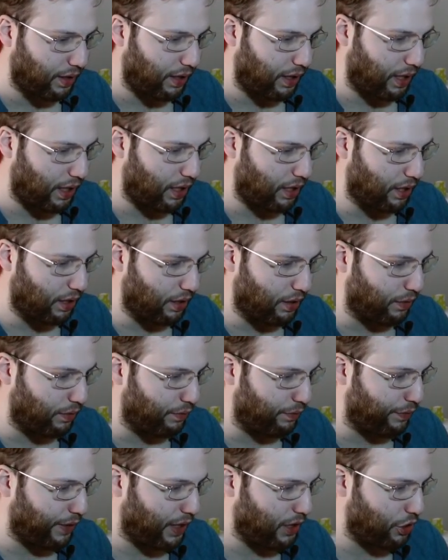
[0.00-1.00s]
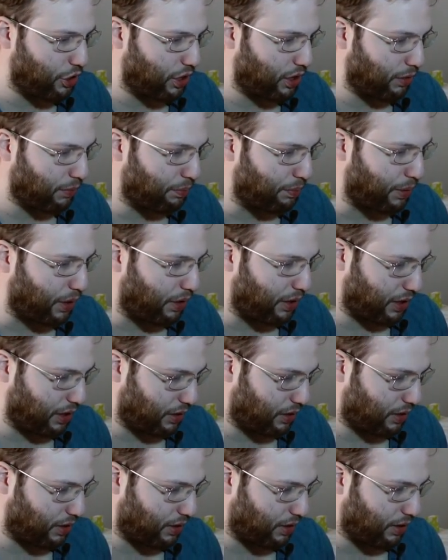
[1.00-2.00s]
our vanishing
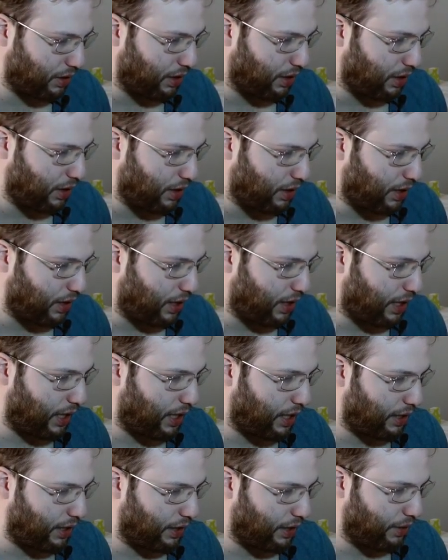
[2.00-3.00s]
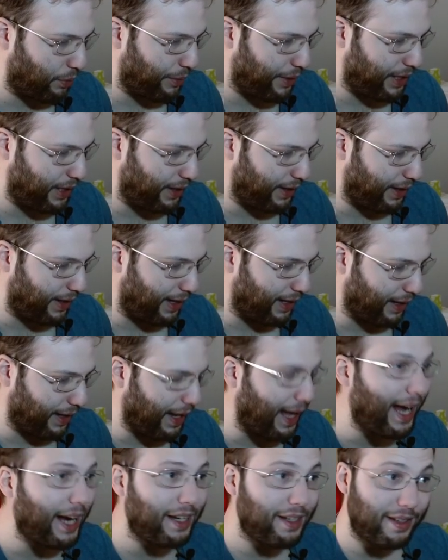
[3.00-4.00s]
point and we
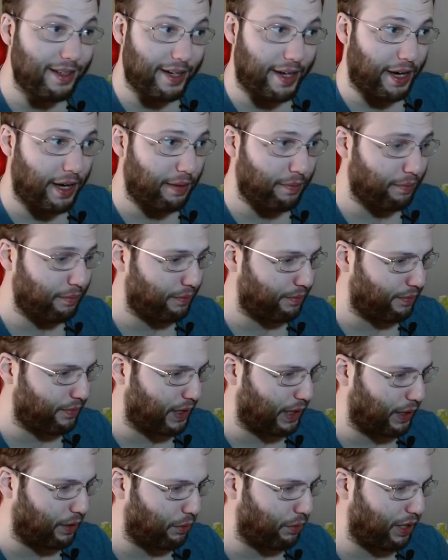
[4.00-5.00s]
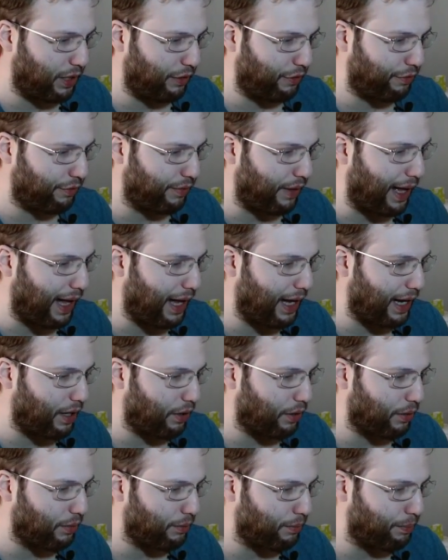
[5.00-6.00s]
align them with
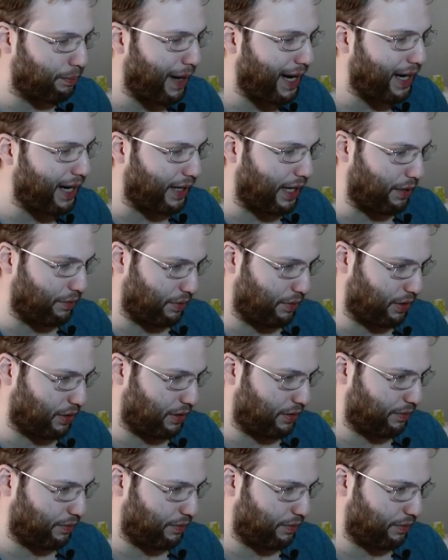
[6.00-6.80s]
our background.